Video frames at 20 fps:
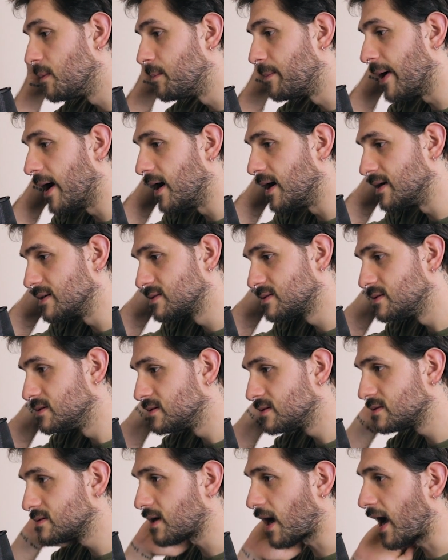But
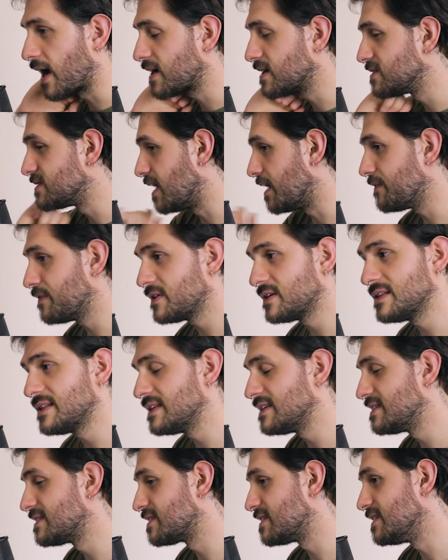I can
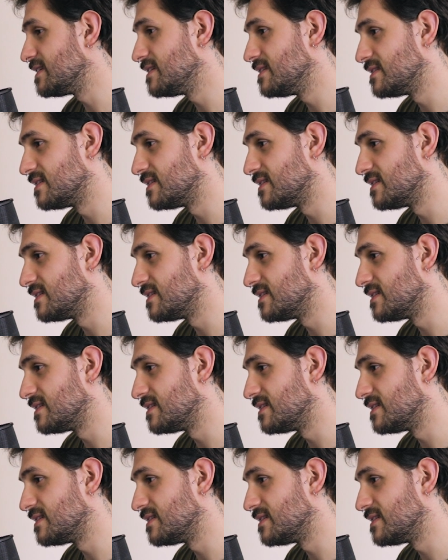definitely see